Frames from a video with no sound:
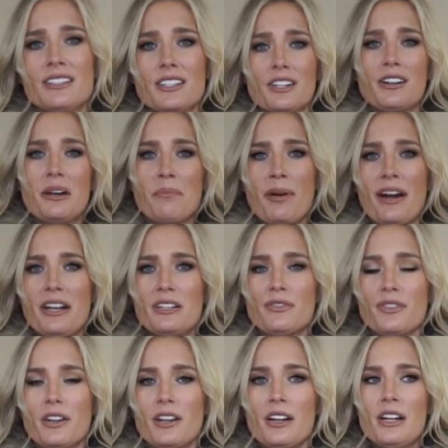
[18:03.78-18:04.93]
It's a great price
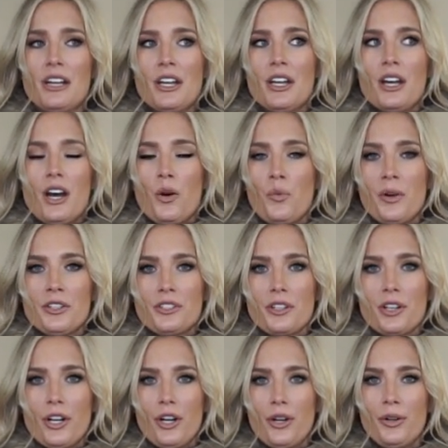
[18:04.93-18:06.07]
for a
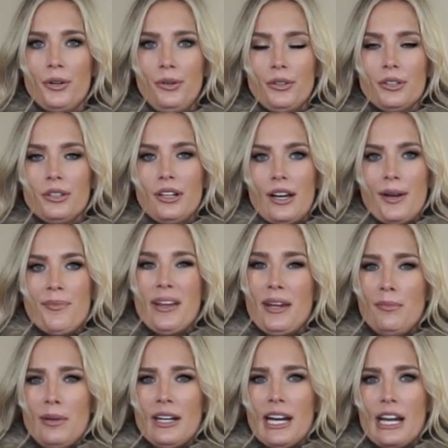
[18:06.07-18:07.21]
winter coat. Um, they
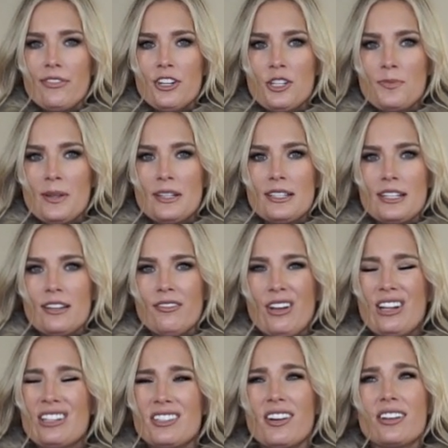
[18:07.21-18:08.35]
can be kind of expensive,
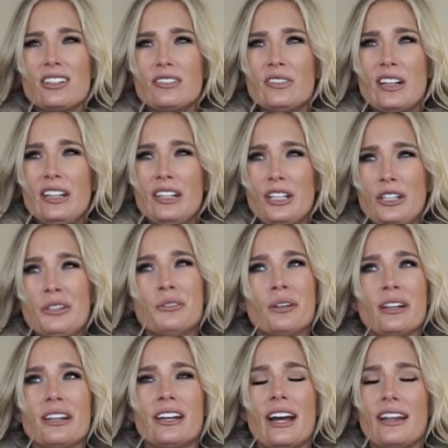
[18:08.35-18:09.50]
and it's hard to find a cute
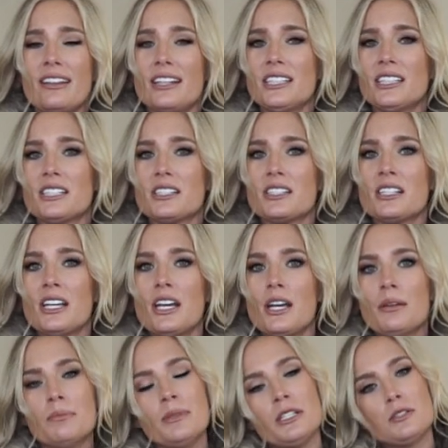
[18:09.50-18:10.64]
one, and I think this
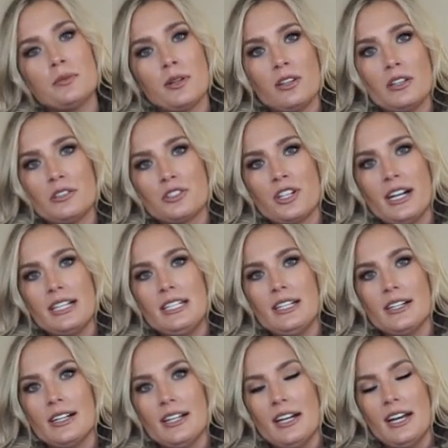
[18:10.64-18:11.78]
meets both those
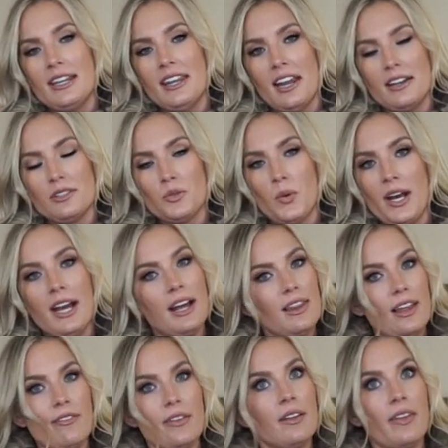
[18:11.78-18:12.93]
criteria, and that is why I
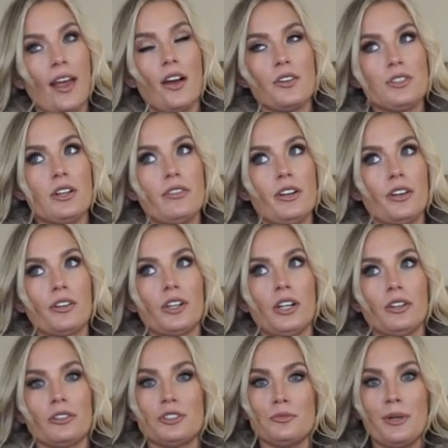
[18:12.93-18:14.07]
love it. And they also have another
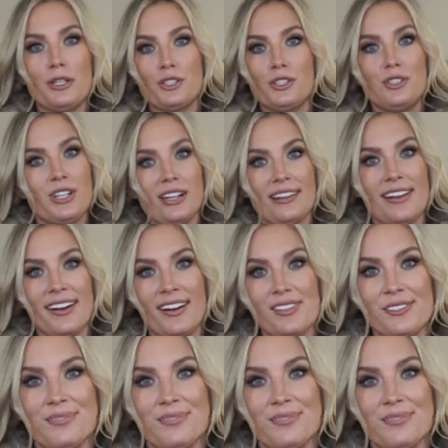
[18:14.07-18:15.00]
color, so make sure you check that out.